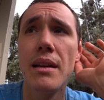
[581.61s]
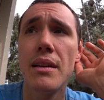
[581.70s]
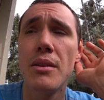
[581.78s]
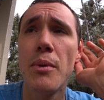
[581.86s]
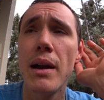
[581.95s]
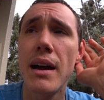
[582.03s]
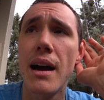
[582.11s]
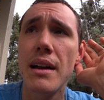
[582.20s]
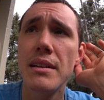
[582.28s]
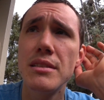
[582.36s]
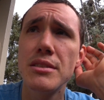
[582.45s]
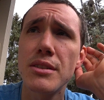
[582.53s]
the way I
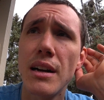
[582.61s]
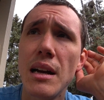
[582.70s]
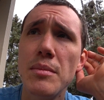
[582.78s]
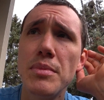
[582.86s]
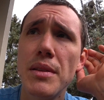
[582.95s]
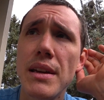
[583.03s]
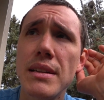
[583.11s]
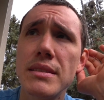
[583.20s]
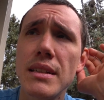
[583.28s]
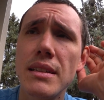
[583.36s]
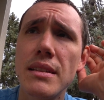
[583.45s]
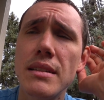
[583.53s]
describe things
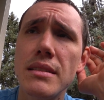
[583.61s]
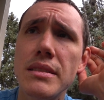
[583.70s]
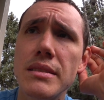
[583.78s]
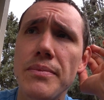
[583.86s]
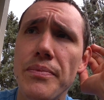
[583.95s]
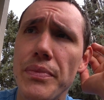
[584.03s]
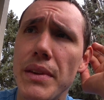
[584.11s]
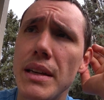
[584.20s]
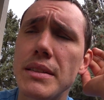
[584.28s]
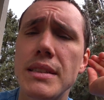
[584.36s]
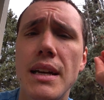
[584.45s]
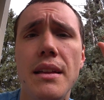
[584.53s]
like this
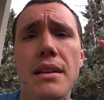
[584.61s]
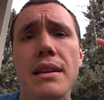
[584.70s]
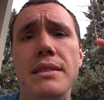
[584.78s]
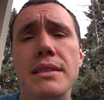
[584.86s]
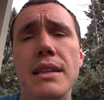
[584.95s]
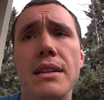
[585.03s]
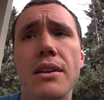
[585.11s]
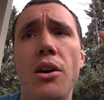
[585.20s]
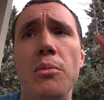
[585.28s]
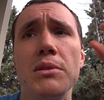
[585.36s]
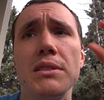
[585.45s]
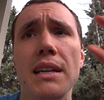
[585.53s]
is that it's like
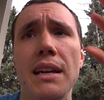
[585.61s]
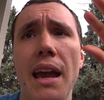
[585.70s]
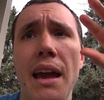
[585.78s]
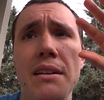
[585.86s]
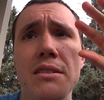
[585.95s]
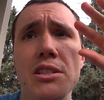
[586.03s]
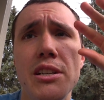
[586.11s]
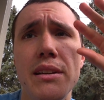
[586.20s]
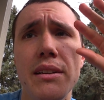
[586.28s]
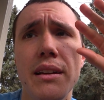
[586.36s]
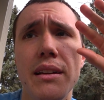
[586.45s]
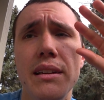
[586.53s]
almost like
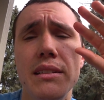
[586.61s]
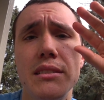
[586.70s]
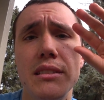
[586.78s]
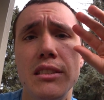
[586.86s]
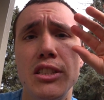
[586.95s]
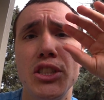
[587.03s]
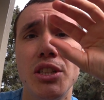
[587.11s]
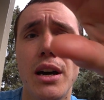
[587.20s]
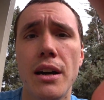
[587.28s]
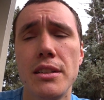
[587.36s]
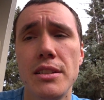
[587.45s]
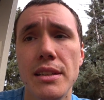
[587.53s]
energy gets
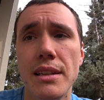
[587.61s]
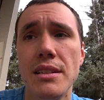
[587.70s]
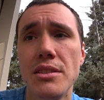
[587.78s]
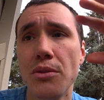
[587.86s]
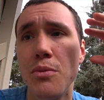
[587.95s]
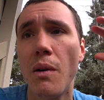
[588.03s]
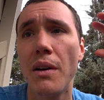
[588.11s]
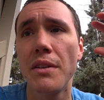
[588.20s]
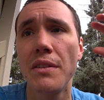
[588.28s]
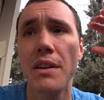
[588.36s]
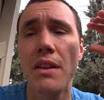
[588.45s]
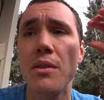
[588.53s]
sucked into one or
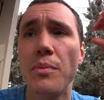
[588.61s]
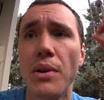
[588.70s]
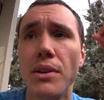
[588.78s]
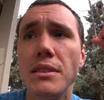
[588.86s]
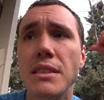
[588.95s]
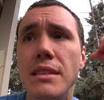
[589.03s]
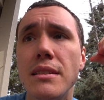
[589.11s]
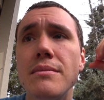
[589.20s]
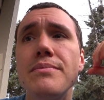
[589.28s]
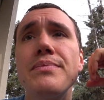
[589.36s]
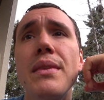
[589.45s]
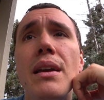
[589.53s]
the other person,
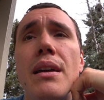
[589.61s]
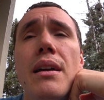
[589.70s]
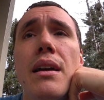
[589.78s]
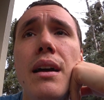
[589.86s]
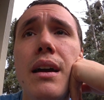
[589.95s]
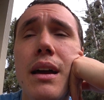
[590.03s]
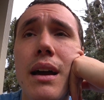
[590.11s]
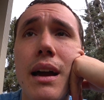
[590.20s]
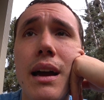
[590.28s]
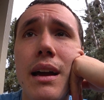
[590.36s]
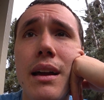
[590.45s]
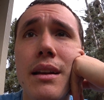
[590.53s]

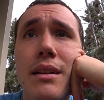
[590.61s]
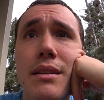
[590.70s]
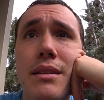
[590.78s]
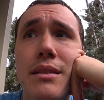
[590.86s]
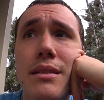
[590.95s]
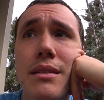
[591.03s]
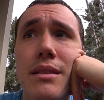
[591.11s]
and